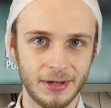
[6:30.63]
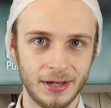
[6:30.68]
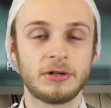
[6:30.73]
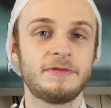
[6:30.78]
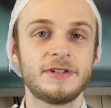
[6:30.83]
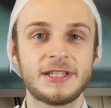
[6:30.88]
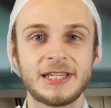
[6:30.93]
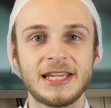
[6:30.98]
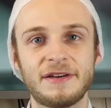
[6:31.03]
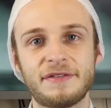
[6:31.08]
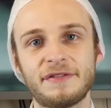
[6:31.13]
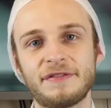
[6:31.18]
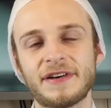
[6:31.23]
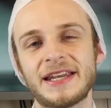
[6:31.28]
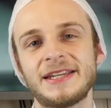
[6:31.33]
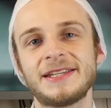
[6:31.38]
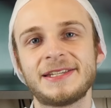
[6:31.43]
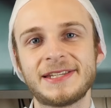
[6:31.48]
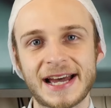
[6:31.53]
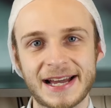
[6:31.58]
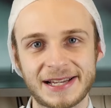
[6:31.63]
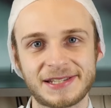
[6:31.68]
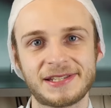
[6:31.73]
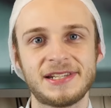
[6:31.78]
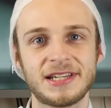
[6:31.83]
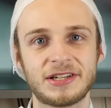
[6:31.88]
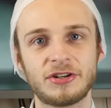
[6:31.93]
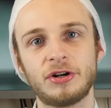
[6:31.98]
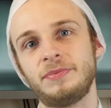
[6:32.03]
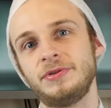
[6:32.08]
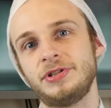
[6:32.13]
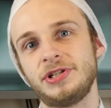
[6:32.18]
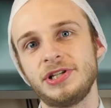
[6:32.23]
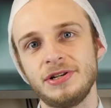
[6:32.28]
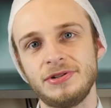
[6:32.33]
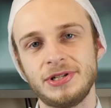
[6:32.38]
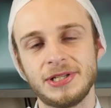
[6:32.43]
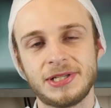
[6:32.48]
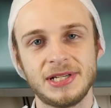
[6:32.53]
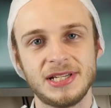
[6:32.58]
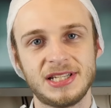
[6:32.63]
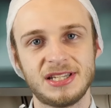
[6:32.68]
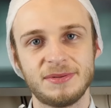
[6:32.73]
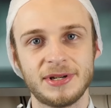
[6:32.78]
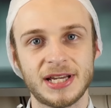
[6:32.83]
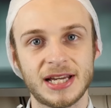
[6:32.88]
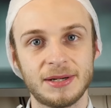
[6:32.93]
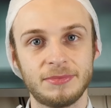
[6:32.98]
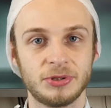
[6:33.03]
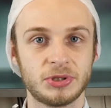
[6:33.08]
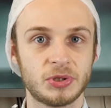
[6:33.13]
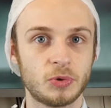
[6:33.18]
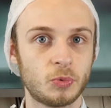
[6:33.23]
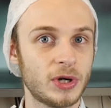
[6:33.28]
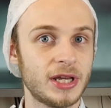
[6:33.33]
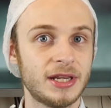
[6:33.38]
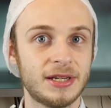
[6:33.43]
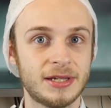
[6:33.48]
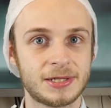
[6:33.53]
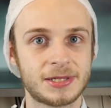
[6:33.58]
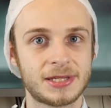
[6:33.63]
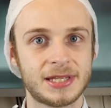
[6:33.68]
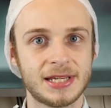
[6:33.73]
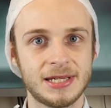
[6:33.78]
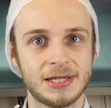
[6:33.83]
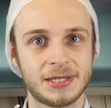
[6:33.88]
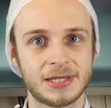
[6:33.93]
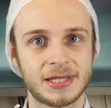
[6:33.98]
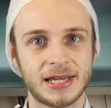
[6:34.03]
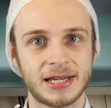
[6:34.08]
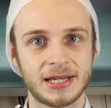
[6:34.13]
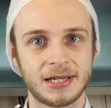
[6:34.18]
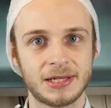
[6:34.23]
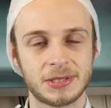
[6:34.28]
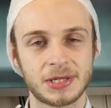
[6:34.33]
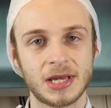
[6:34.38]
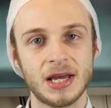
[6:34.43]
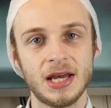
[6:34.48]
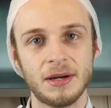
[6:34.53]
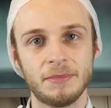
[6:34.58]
Obviously a fantastic opportunity to be able to witness these things,